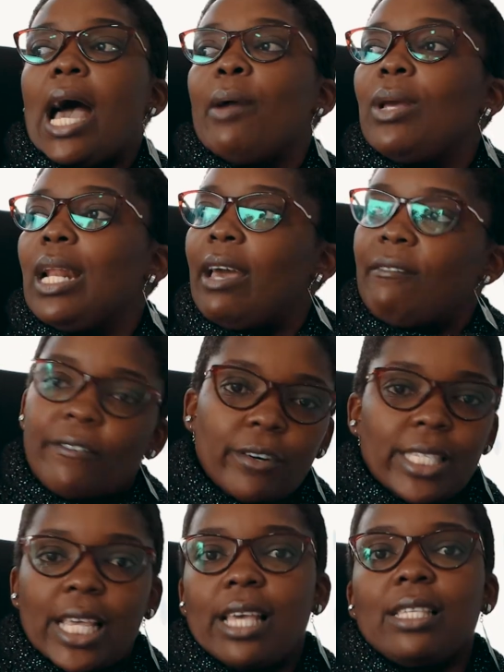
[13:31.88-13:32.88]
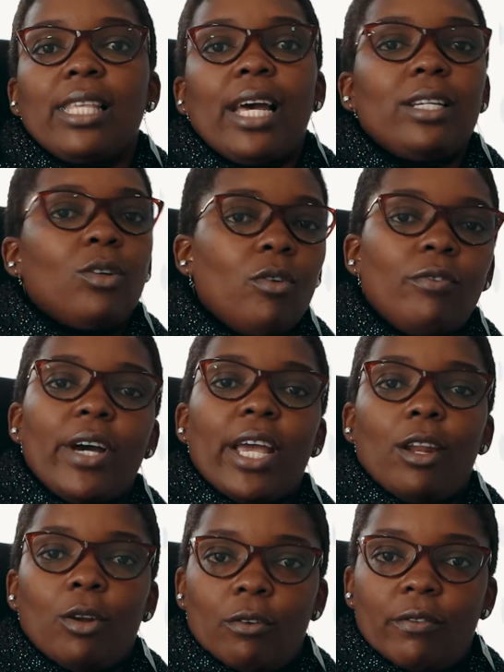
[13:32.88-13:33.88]
will emphasize that over
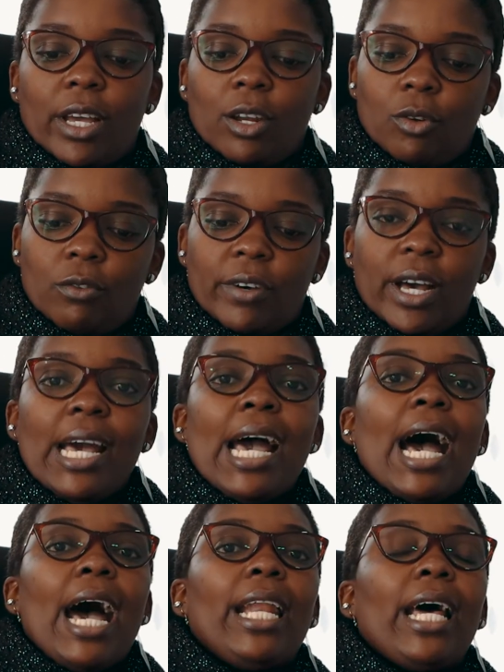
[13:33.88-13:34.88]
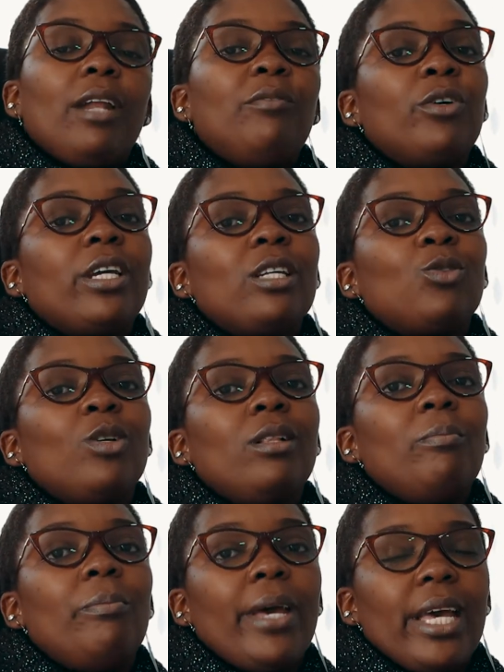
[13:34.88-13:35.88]
and over and over. An advocate
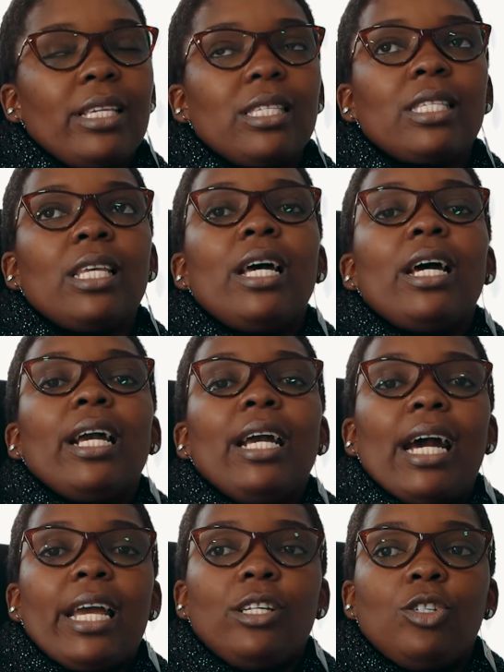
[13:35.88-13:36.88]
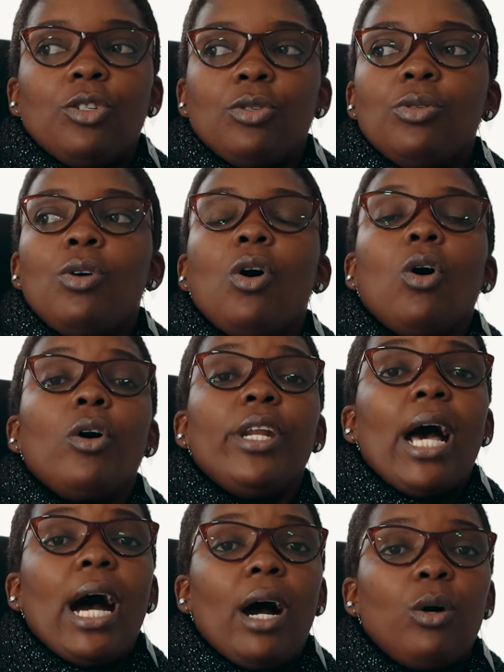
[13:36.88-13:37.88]
will best guide you on
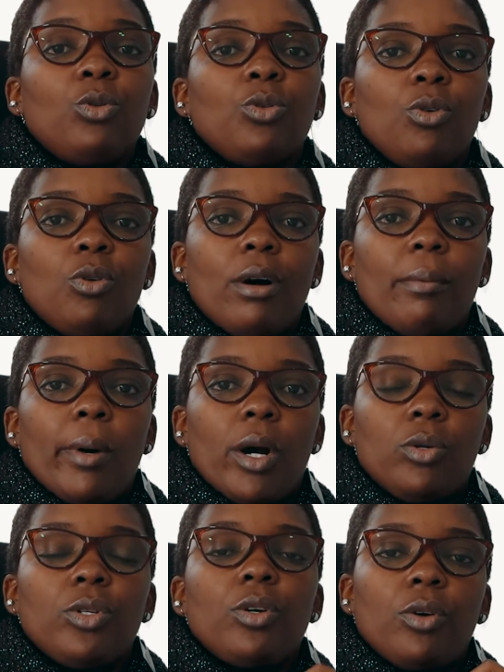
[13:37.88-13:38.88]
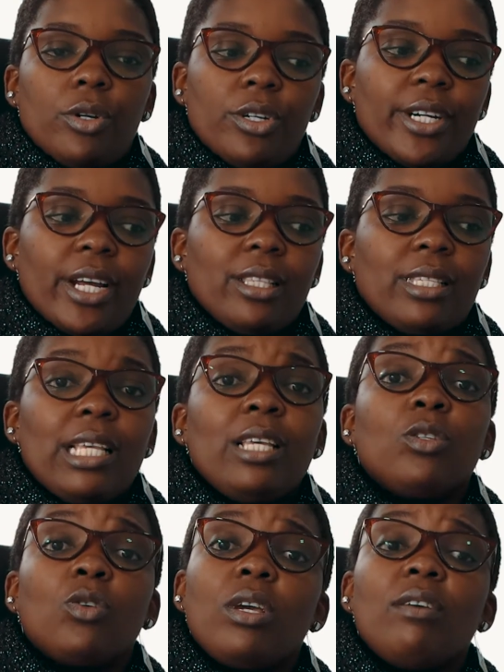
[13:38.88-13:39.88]
how to go about contracts.
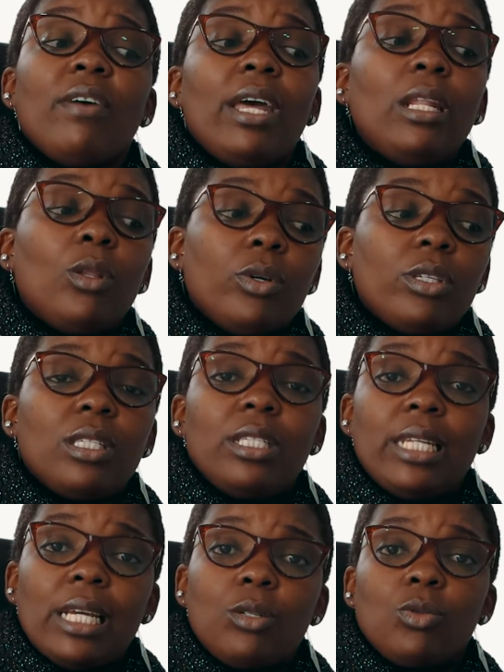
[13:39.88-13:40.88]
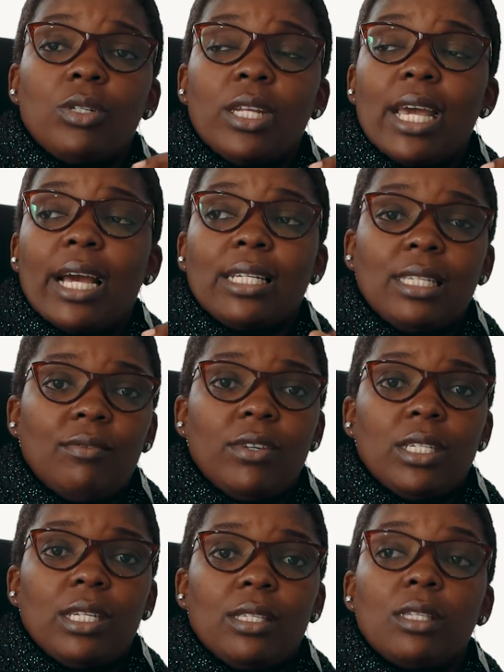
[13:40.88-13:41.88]
So even those day-to-day
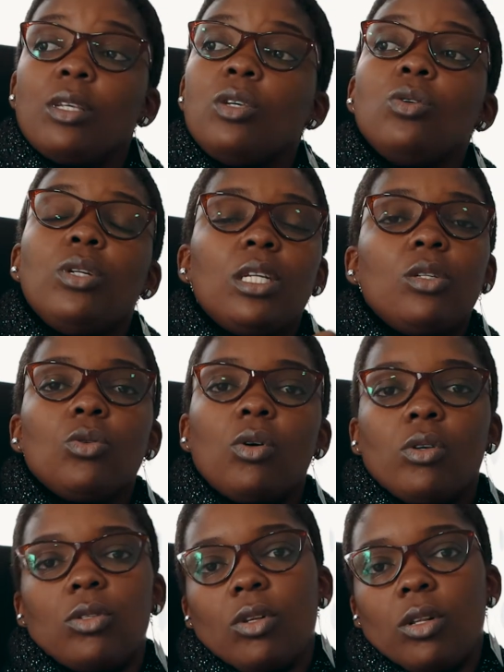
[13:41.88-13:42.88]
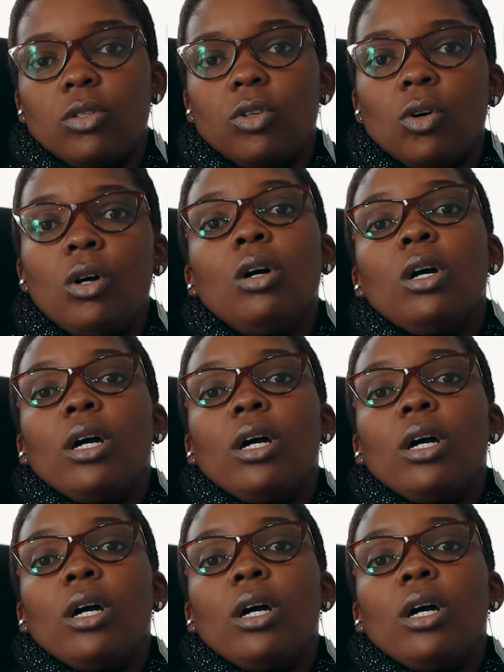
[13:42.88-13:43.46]
activities, you need to consult your